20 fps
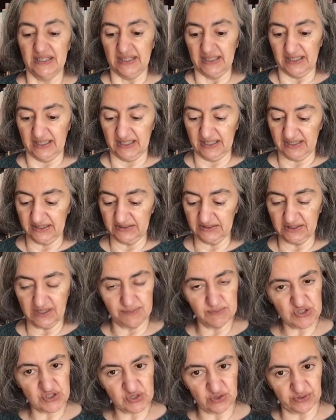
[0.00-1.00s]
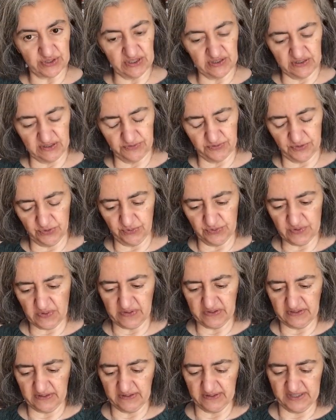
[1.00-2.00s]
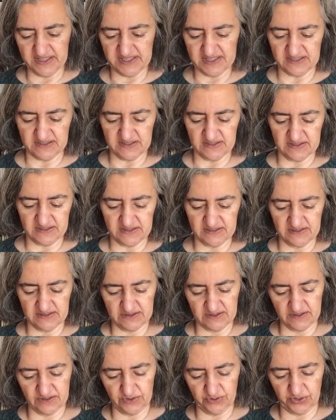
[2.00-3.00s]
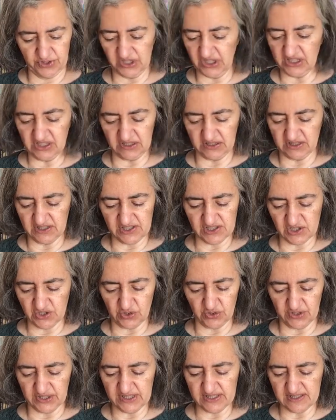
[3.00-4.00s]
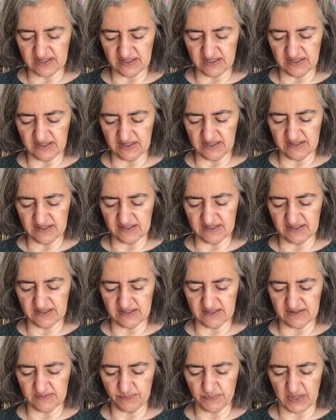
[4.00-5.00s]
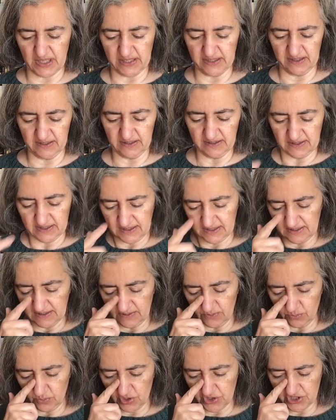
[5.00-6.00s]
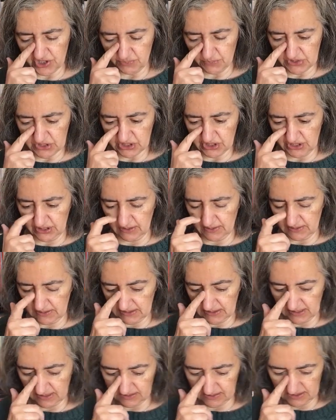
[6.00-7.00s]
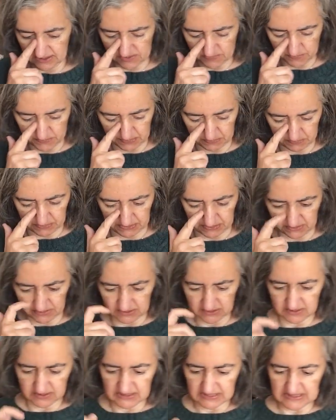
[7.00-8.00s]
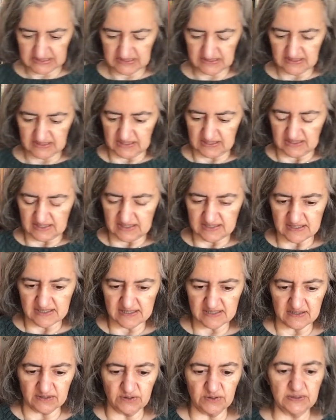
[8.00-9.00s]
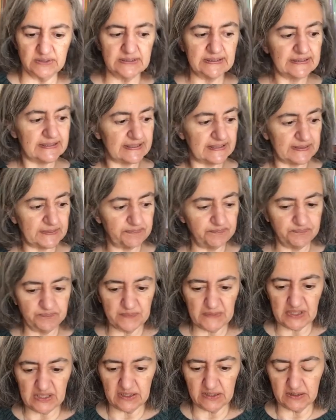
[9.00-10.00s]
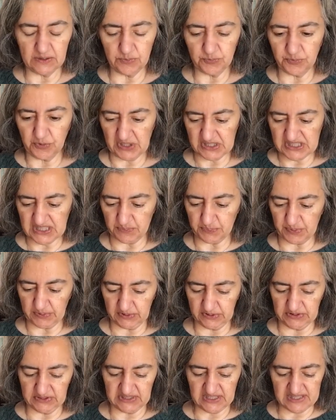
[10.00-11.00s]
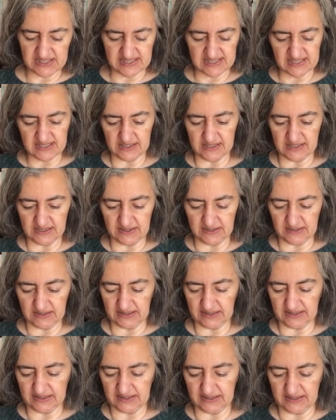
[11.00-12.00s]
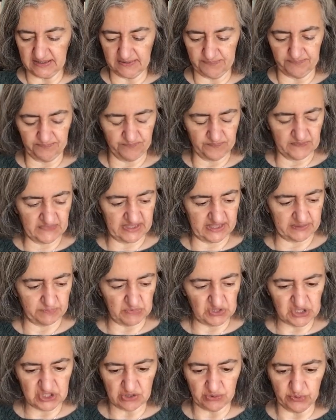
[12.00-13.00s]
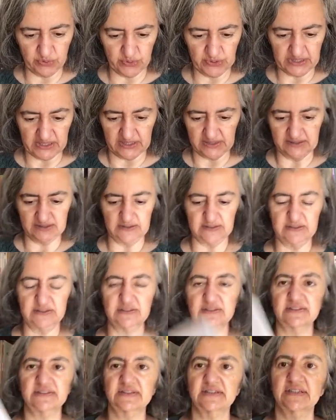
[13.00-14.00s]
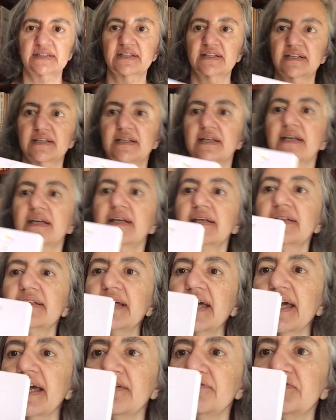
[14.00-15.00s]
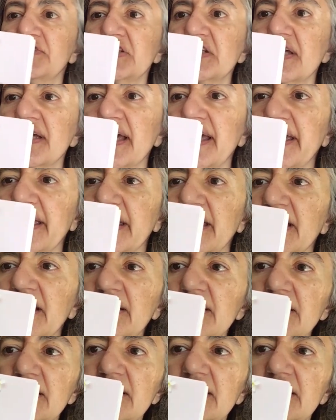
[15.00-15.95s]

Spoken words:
and I'm sorry if you listen, you hear this noise is my washing machine that is beeping. So, for example, this, let me show you again. They have the hair,